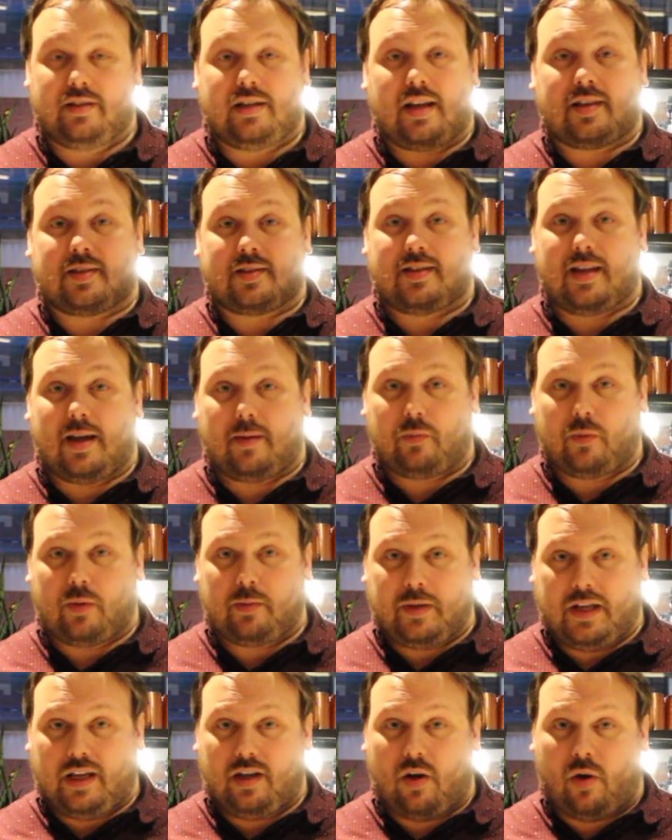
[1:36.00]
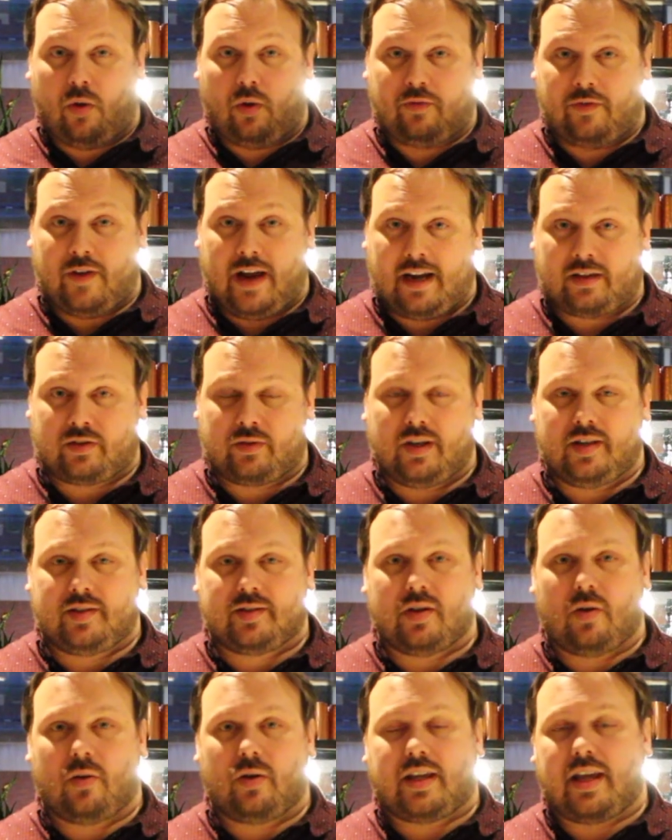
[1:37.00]
next step would be olfactory.
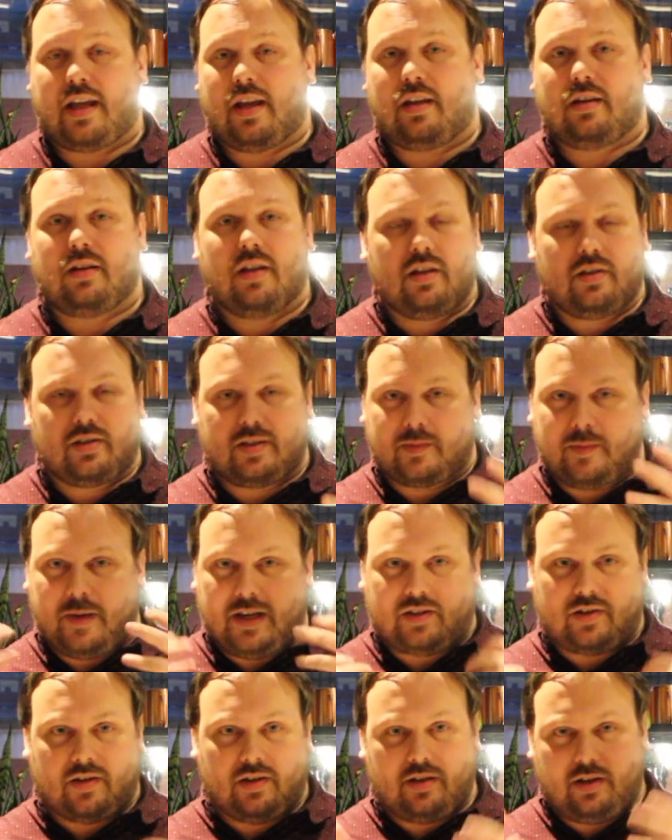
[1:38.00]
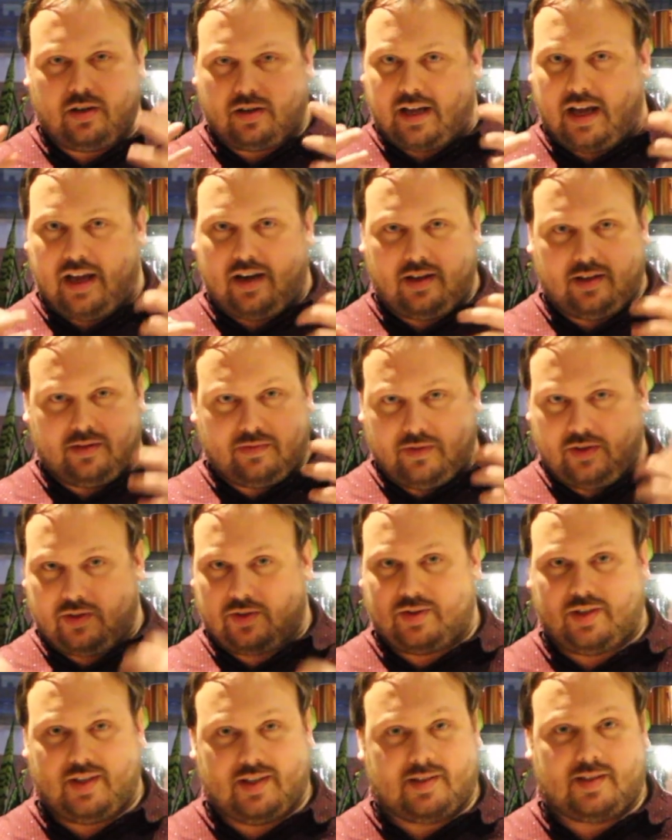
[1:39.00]
So again, just make sure your
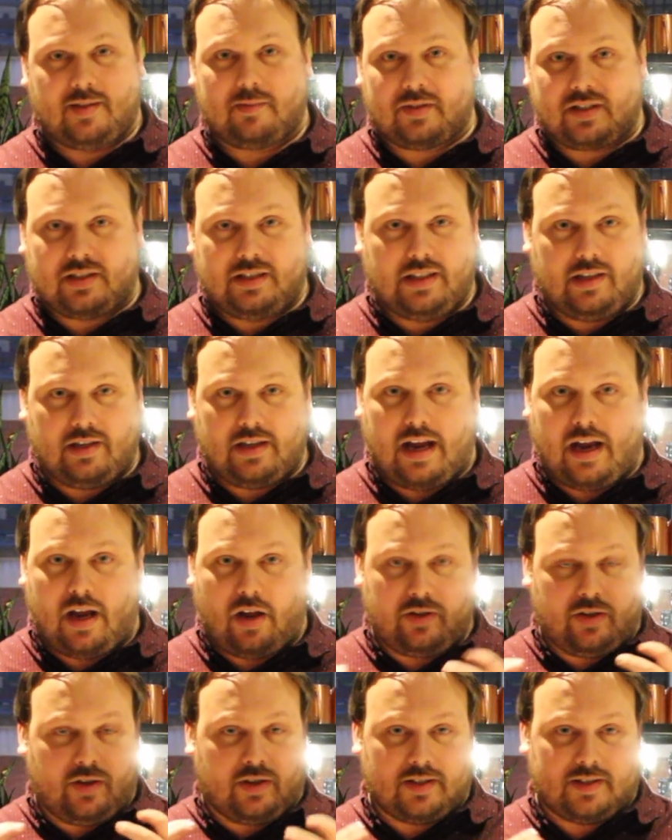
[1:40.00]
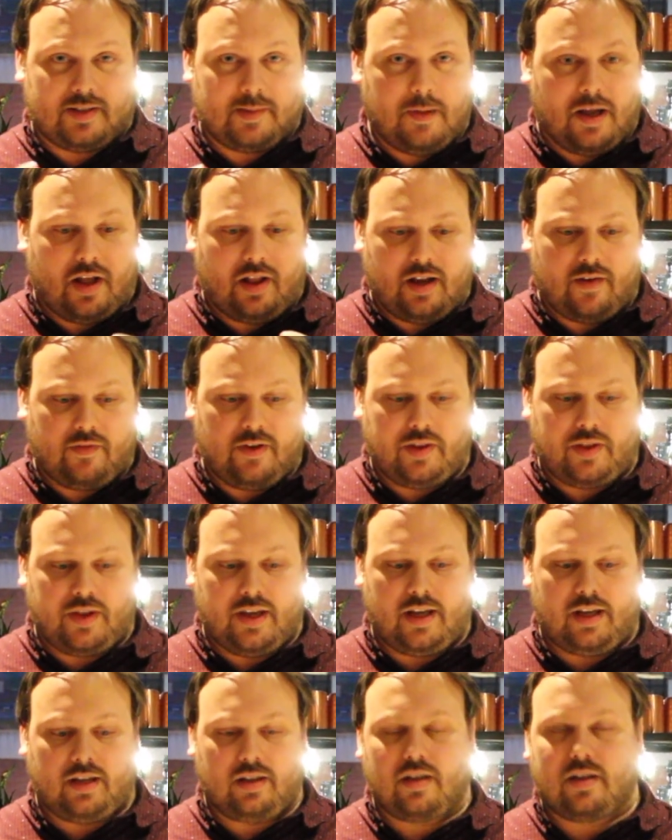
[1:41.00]
system's cleared out, you can smell
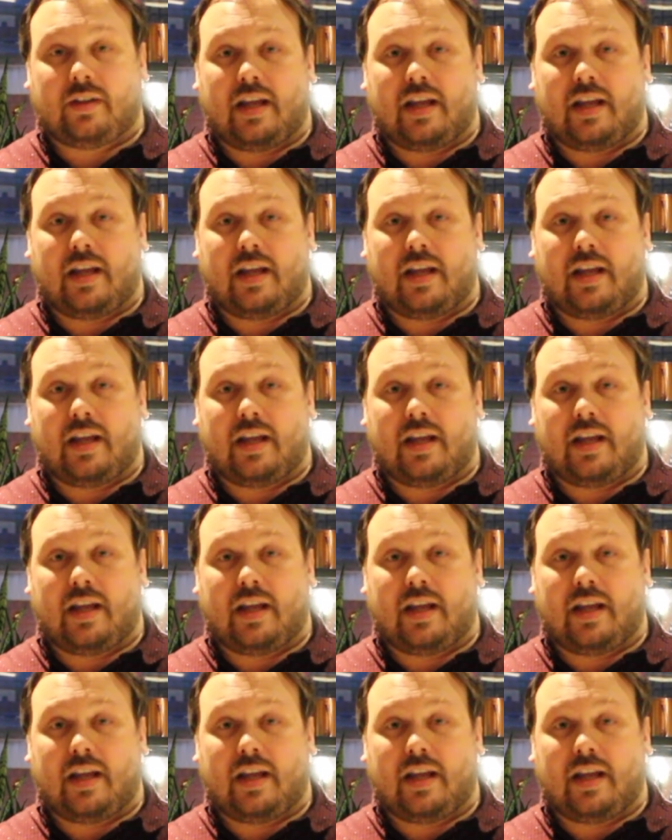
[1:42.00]
everything.